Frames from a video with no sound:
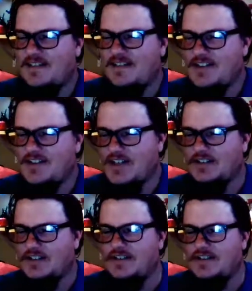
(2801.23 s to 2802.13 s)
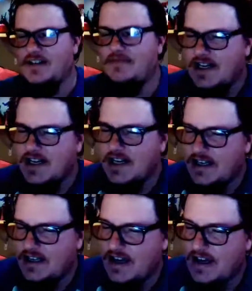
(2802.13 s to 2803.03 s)
Good stuff.
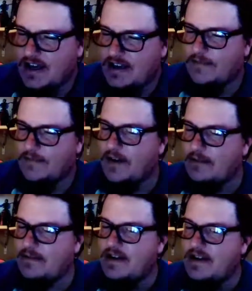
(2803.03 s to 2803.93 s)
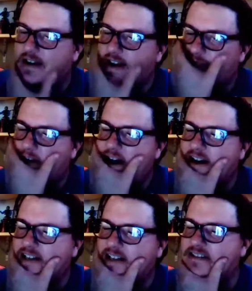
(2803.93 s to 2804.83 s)
Yeah, you can find me on
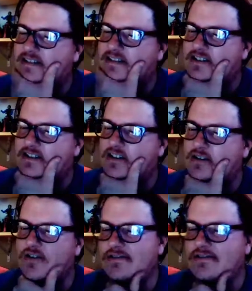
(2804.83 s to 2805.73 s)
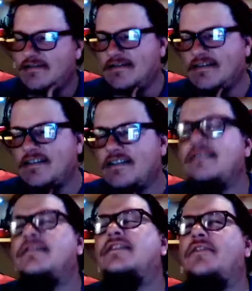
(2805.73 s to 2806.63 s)
Xbox, Turmoil
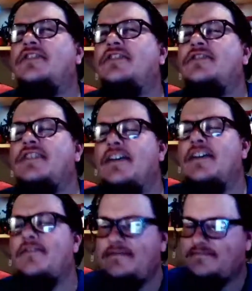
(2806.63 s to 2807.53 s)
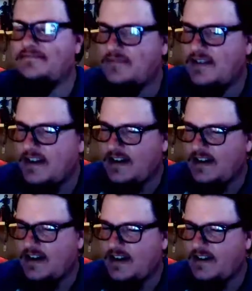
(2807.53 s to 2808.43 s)
77.
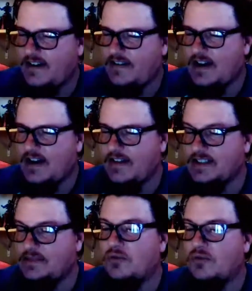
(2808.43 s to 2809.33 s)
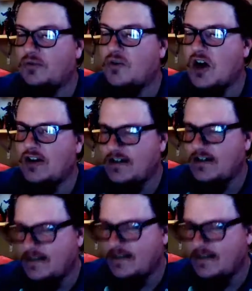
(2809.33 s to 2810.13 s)
And then that's spelt wrong.